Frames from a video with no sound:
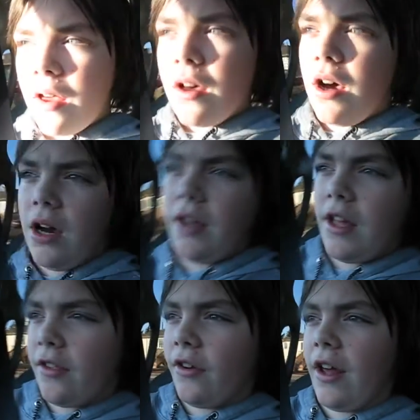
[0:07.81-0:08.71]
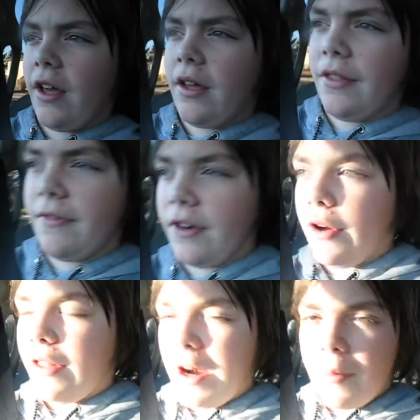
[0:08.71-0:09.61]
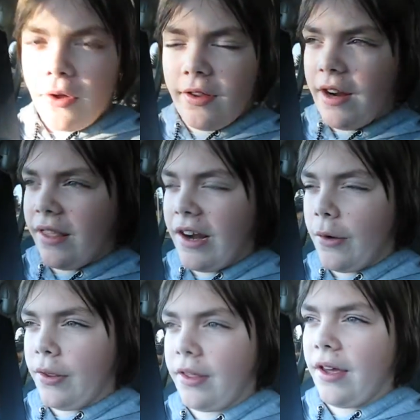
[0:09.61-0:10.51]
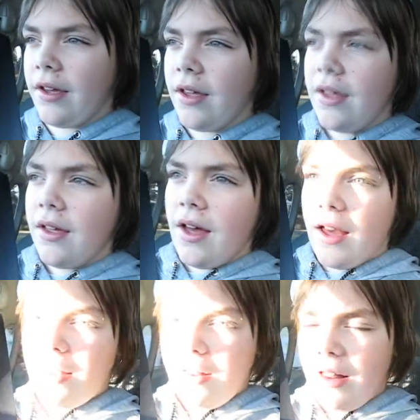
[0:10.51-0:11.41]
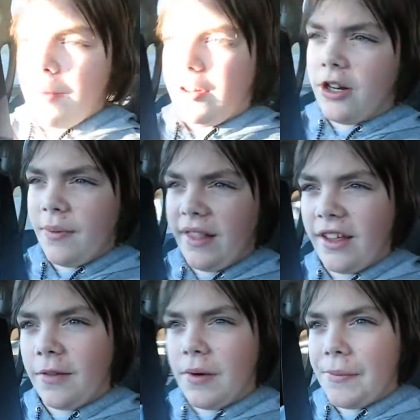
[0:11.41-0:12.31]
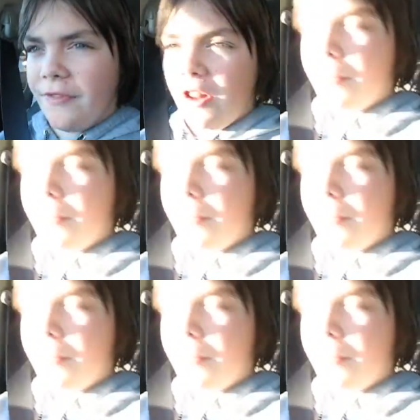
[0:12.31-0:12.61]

Uh, yesterday in the video that I posted I said I was sick. I still am a little bit sick but I'm feeling